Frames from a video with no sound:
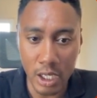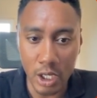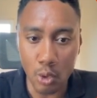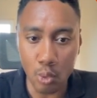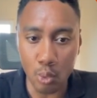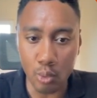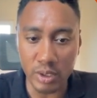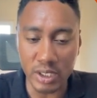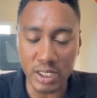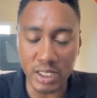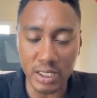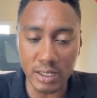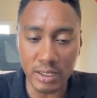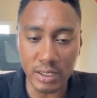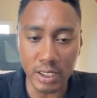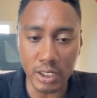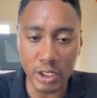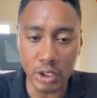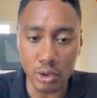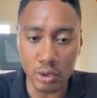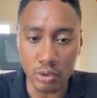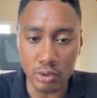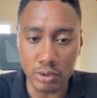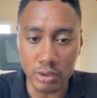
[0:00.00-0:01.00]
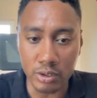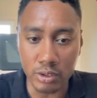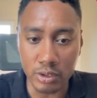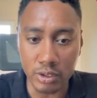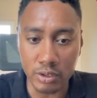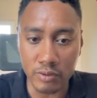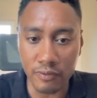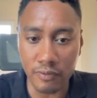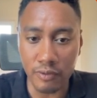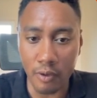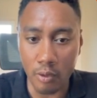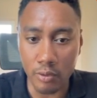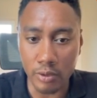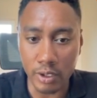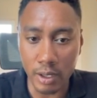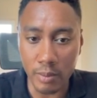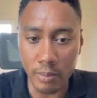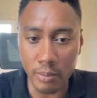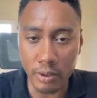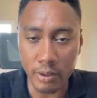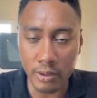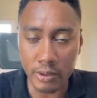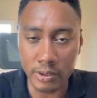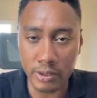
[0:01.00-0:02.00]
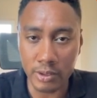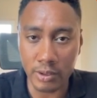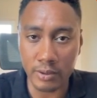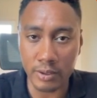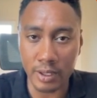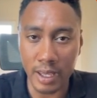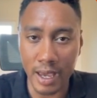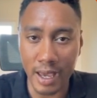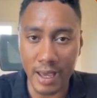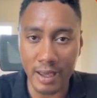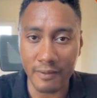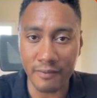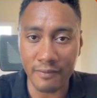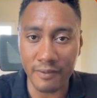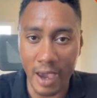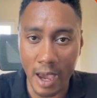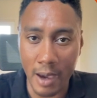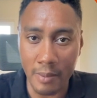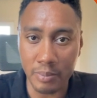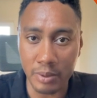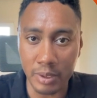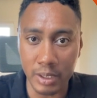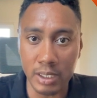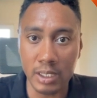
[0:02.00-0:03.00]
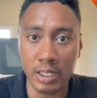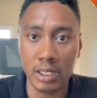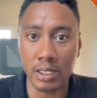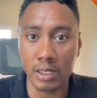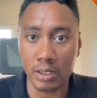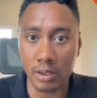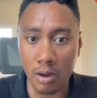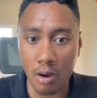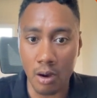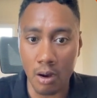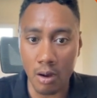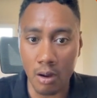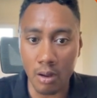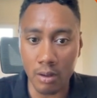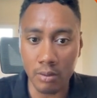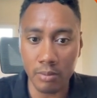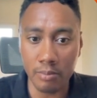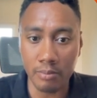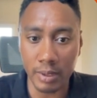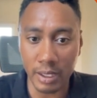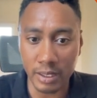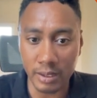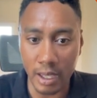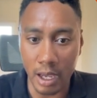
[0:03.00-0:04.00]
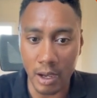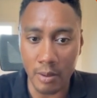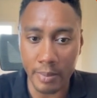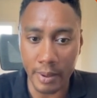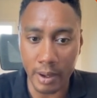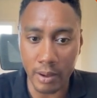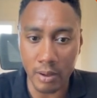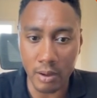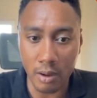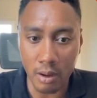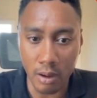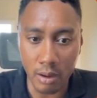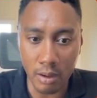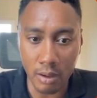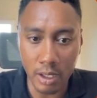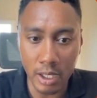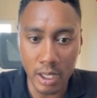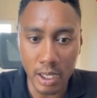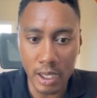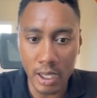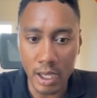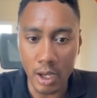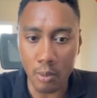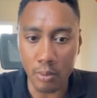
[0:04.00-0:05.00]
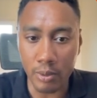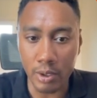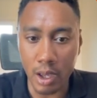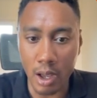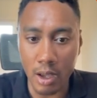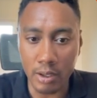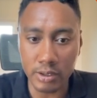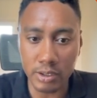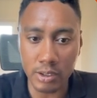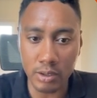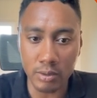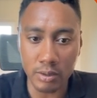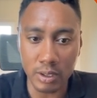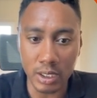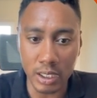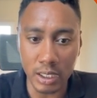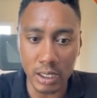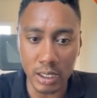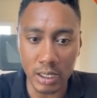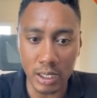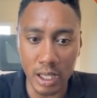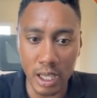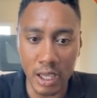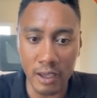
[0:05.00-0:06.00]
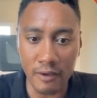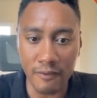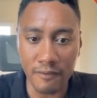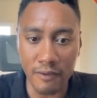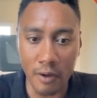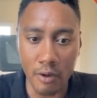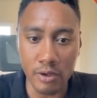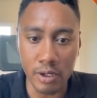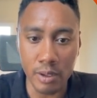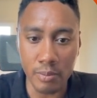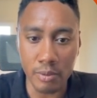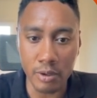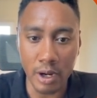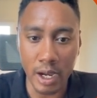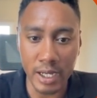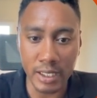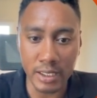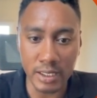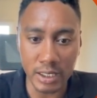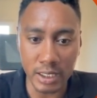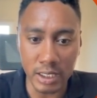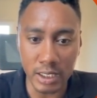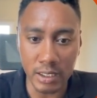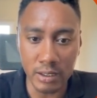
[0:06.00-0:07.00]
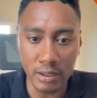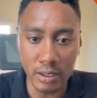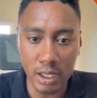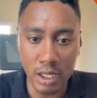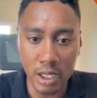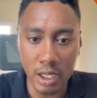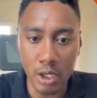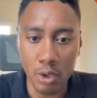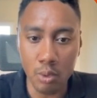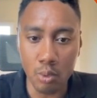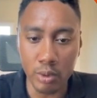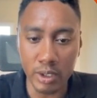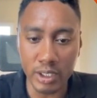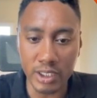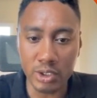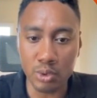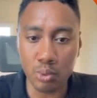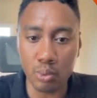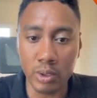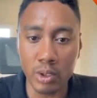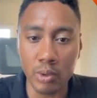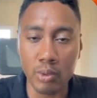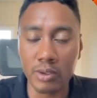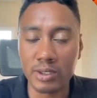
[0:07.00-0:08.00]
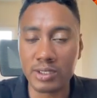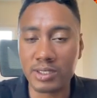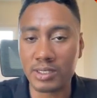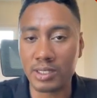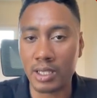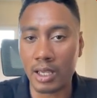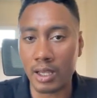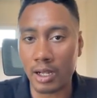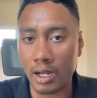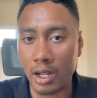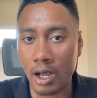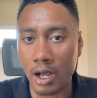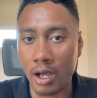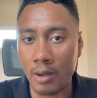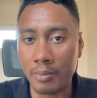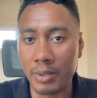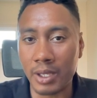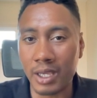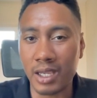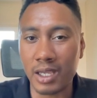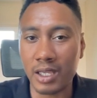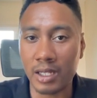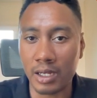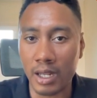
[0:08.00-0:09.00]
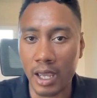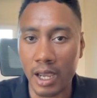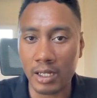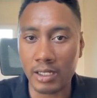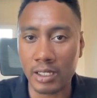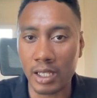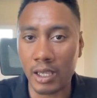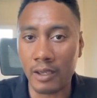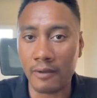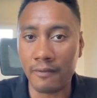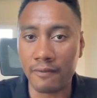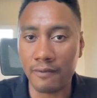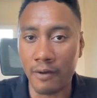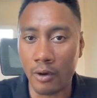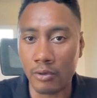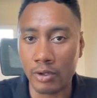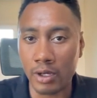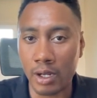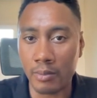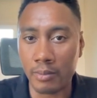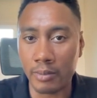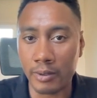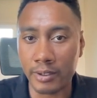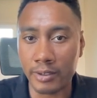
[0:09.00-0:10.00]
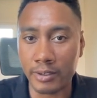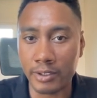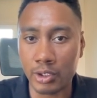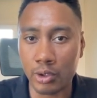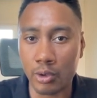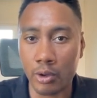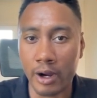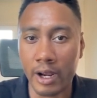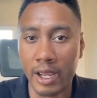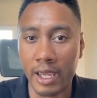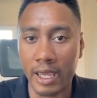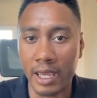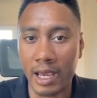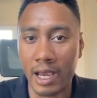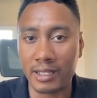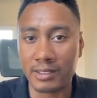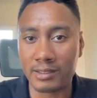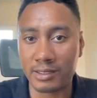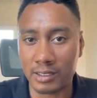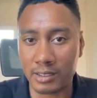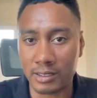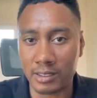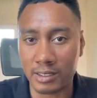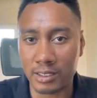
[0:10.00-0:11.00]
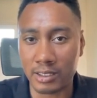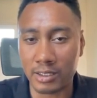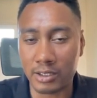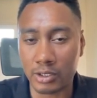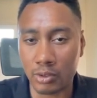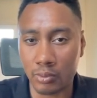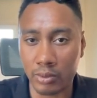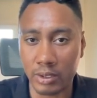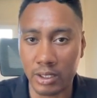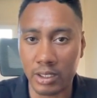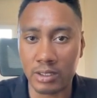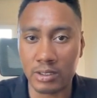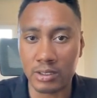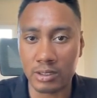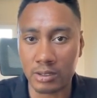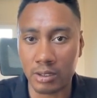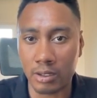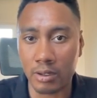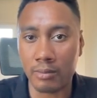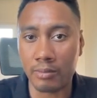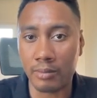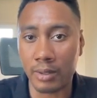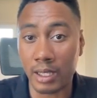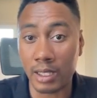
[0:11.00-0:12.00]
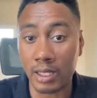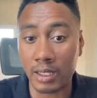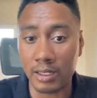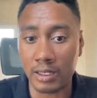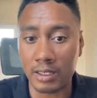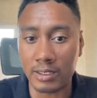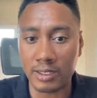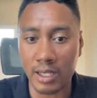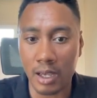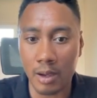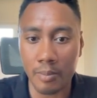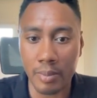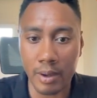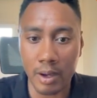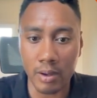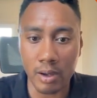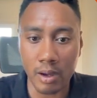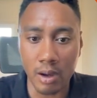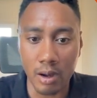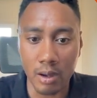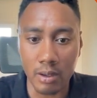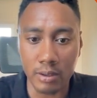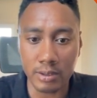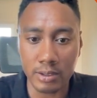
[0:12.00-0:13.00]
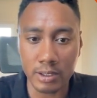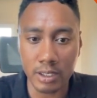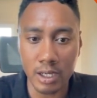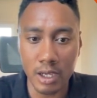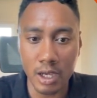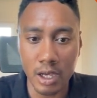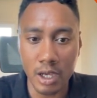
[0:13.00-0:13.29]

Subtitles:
We need the user's phone number so that Vapi can make the outbound call. And we also need a phone number ID, which we will set up and connect a phone number to our AI assistant so we can start making these outbound calls.